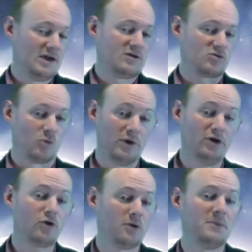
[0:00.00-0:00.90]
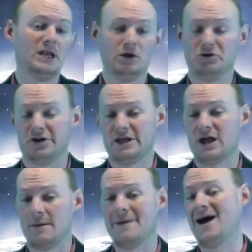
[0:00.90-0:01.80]
So we're going to be learning
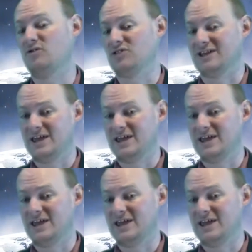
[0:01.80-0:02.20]
about the